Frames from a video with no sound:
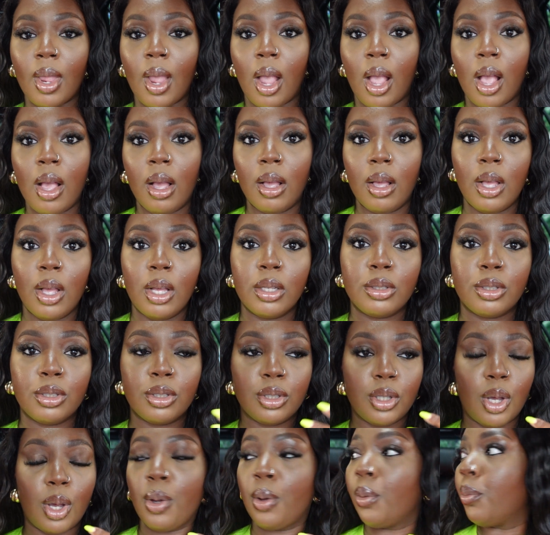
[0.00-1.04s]

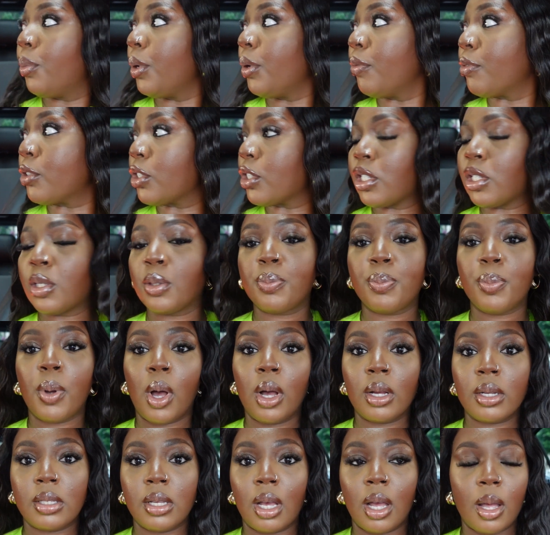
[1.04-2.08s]
So we've just
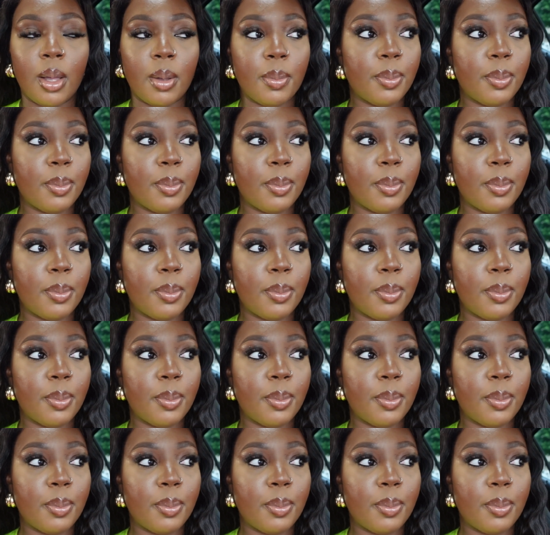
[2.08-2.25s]
popped up